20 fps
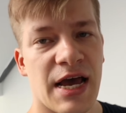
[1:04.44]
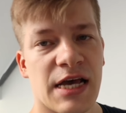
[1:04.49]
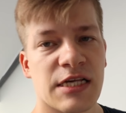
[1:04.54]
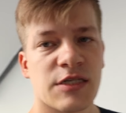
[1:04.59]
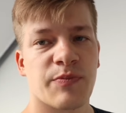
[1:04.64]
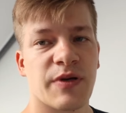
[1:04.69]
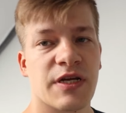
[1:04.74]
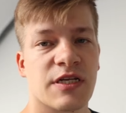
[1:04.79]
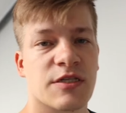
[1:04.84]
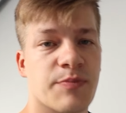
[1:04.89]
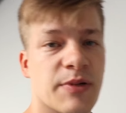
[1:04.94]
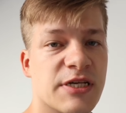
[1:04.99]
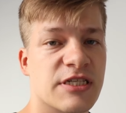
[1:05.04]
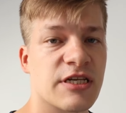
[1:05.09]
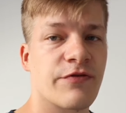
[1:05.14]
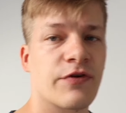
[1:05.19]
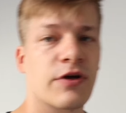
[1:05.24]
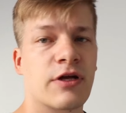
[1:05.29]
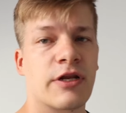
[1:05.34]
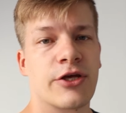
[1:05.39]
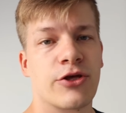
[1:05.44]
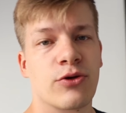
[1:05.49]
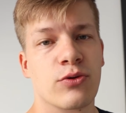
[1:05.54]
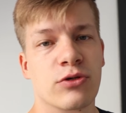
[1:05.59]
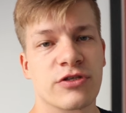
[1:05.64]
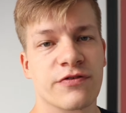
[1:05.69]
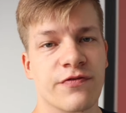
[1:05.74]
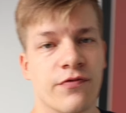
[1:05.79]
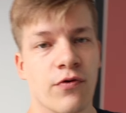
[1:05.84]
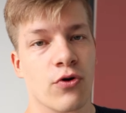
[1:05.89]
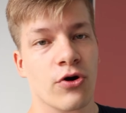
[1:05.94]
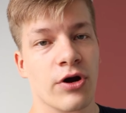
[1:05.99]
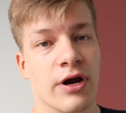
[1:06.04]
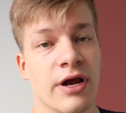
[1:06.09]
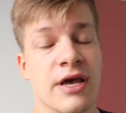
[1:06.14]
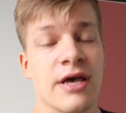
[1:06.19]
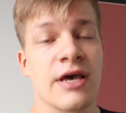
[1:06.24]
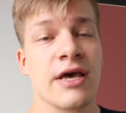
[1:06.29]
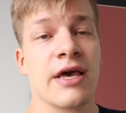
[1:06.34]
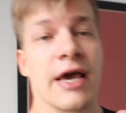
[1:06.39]
has been specifically used
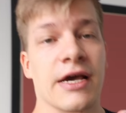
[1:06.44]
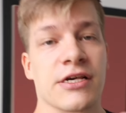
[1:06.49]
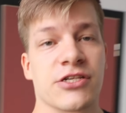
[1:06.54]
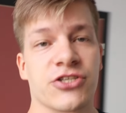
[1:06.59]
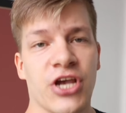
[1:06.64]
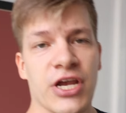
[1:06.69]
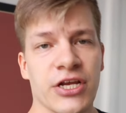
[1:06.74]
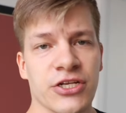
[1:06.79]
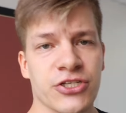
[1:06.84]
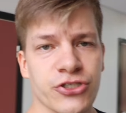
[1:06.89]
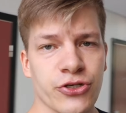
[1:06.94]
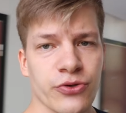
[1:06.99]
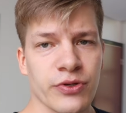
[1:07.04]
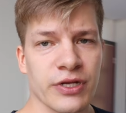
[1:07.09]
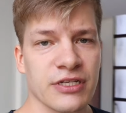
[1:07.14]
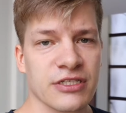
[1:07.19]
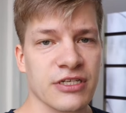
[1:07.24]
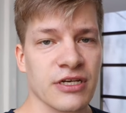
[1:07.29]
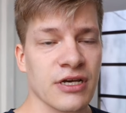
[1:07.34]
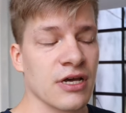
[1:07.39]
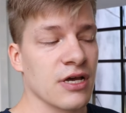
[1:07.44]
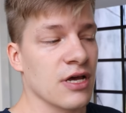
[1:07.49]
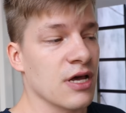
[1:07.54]
for exchange students,